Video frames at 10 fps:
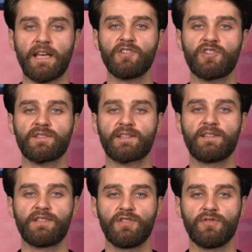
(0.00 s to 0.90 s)

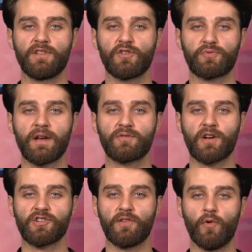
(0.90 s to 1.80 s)
Tensions continue in the
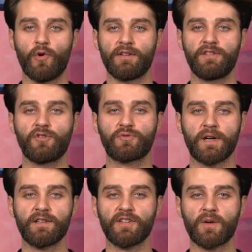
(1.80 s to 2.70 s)
Ukraine-Russia war. The
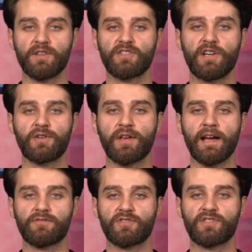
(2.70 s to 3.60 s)
Ukrainian army is
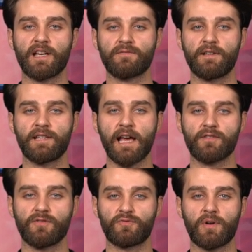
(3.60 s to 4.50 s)
carrying out successful
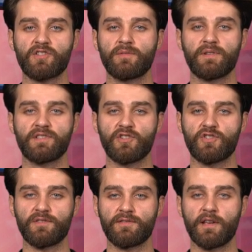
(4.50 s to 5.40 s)
attacks on Russian
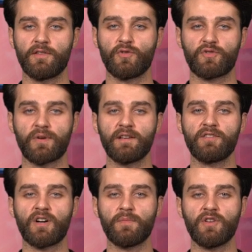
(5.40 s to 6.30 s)
positions. The
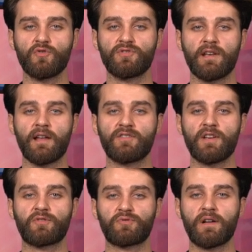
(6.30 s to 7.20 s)
Ukrainian army used an
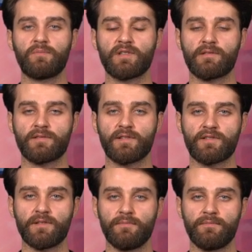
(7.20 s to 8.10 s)
anti-aircraft missile system.